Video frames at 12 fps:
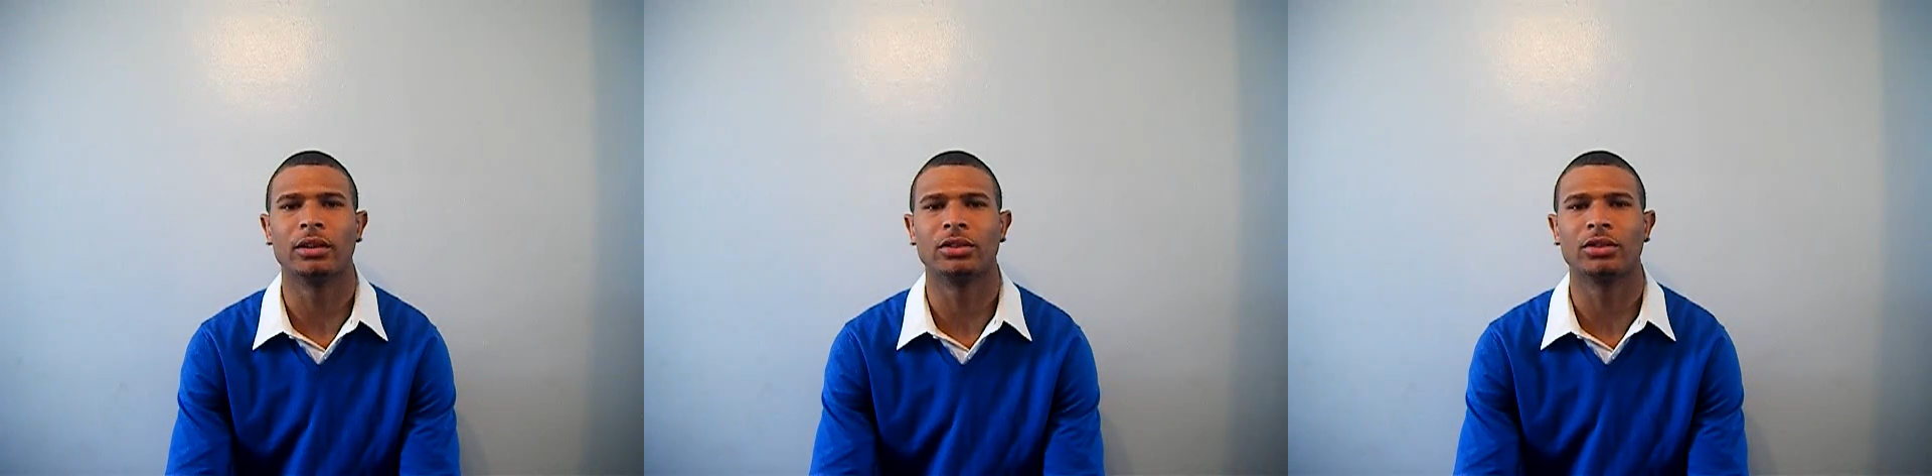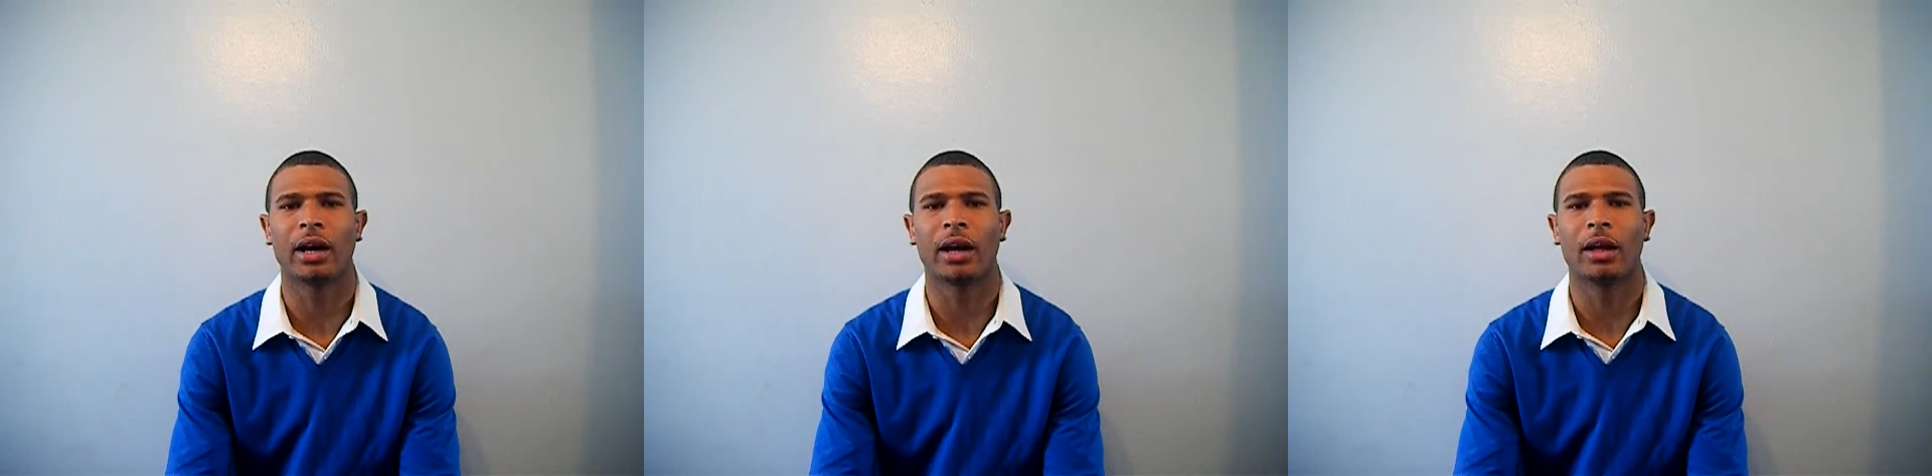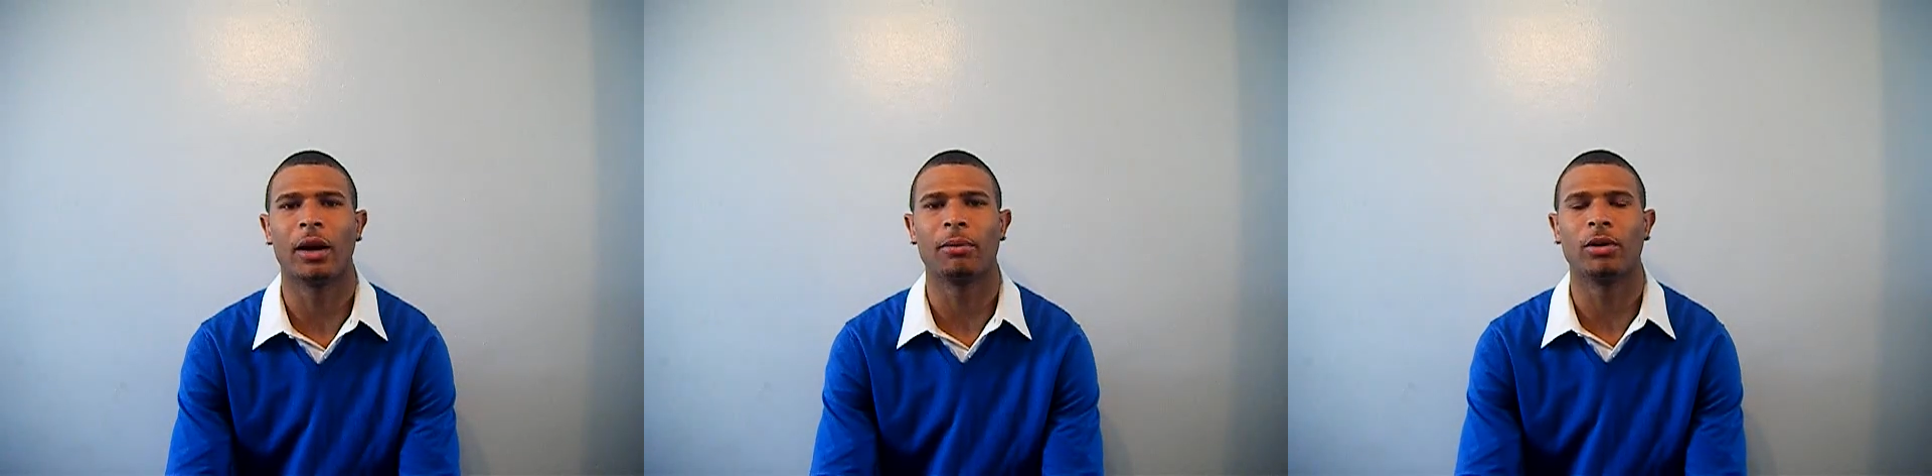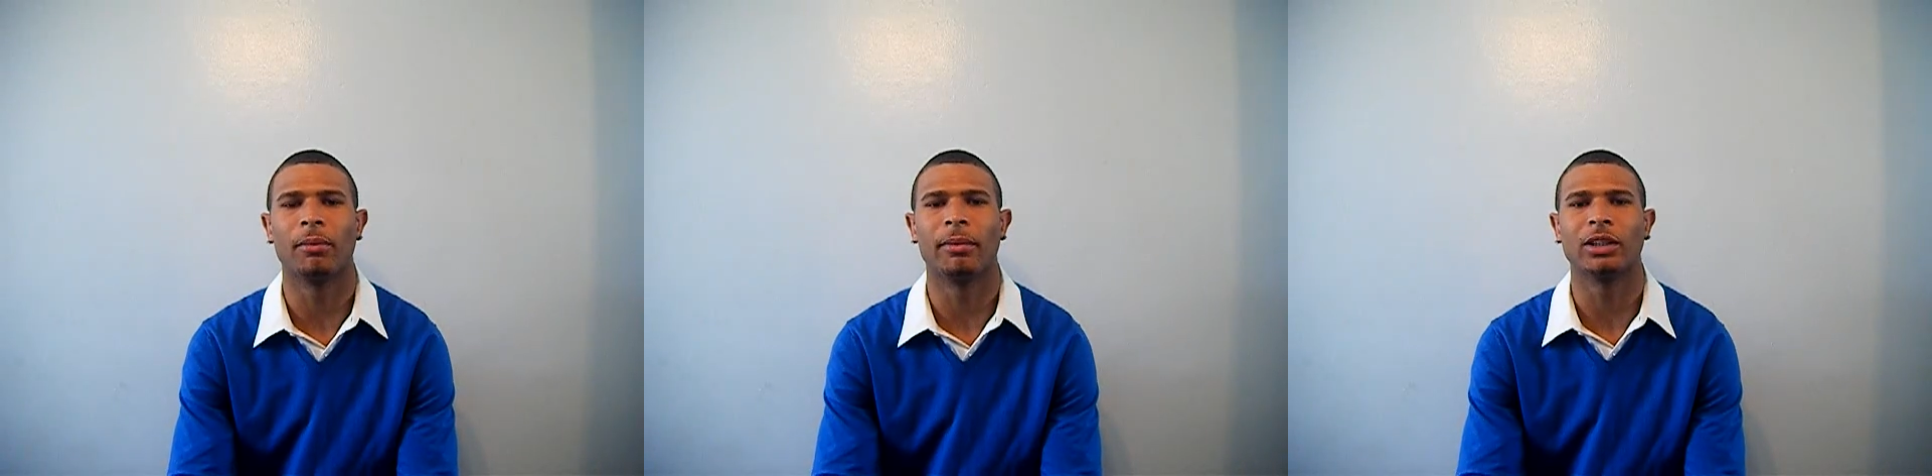and trying to help
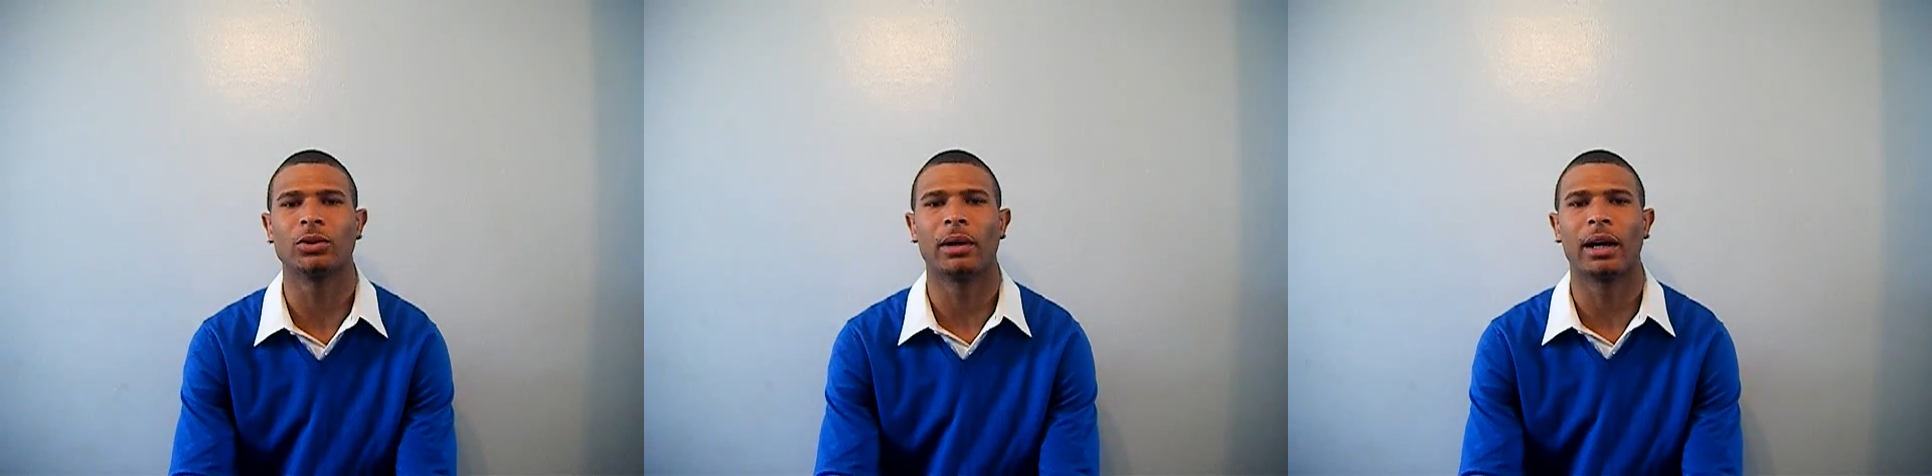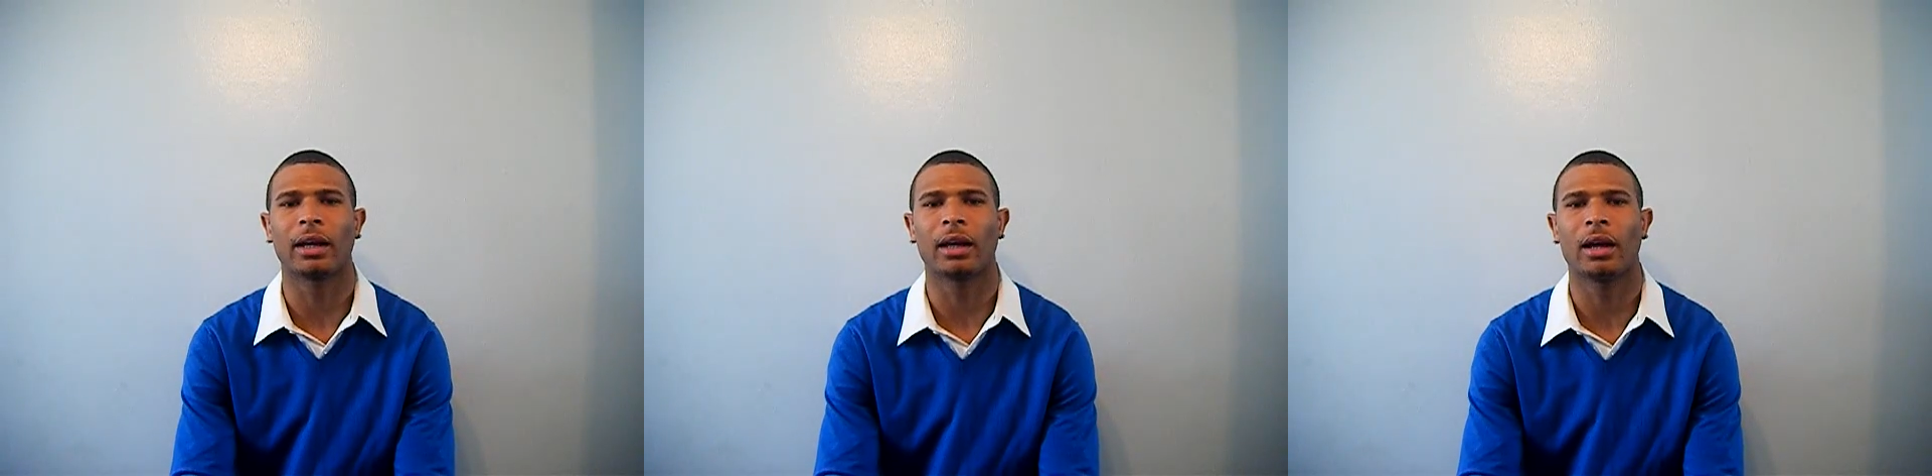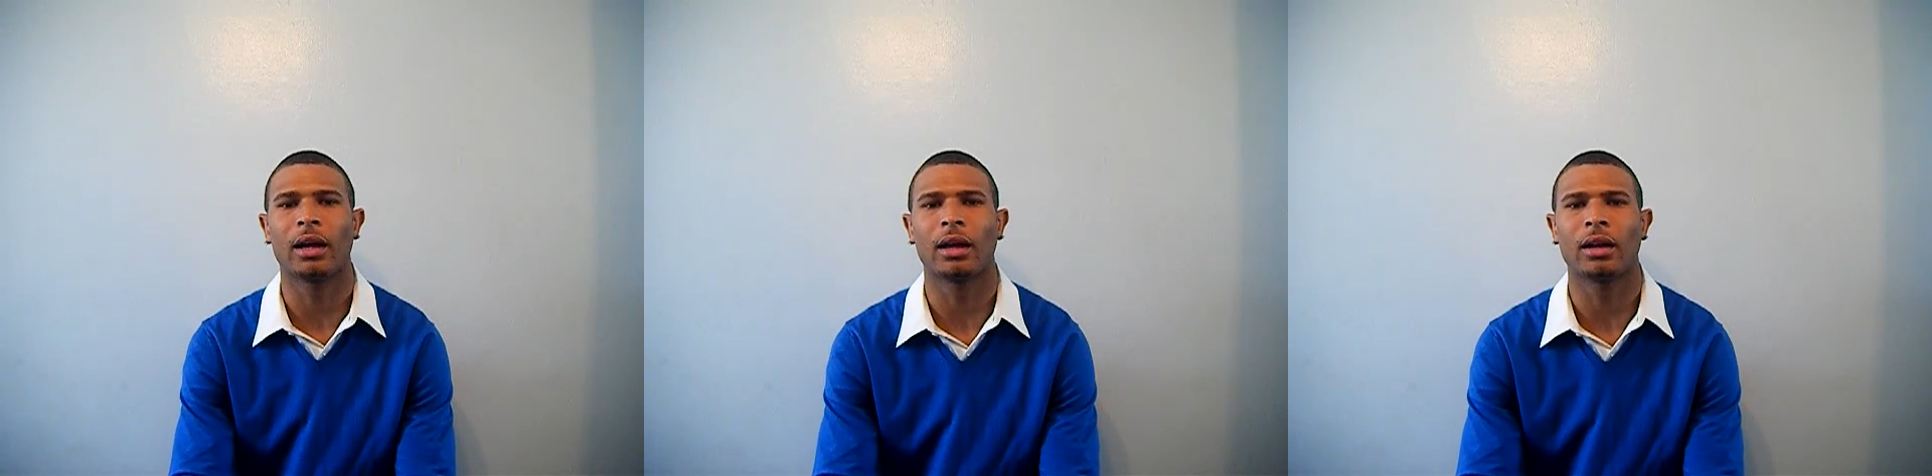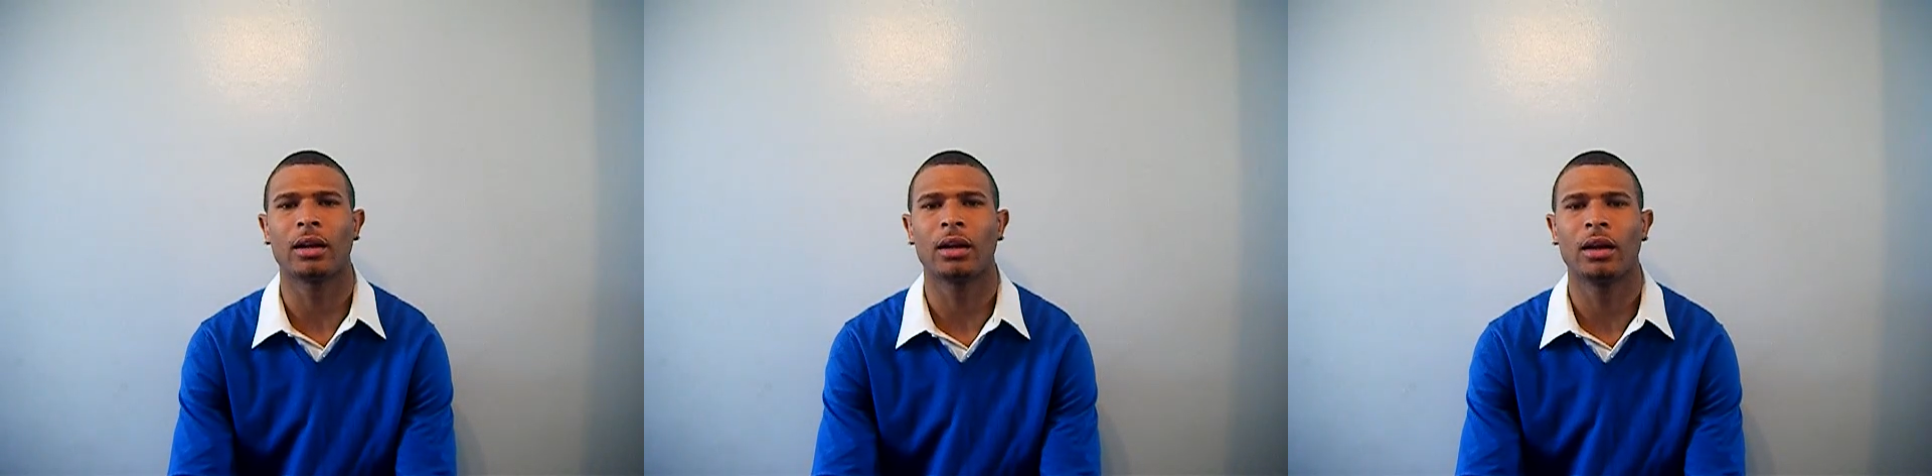you the best way I can.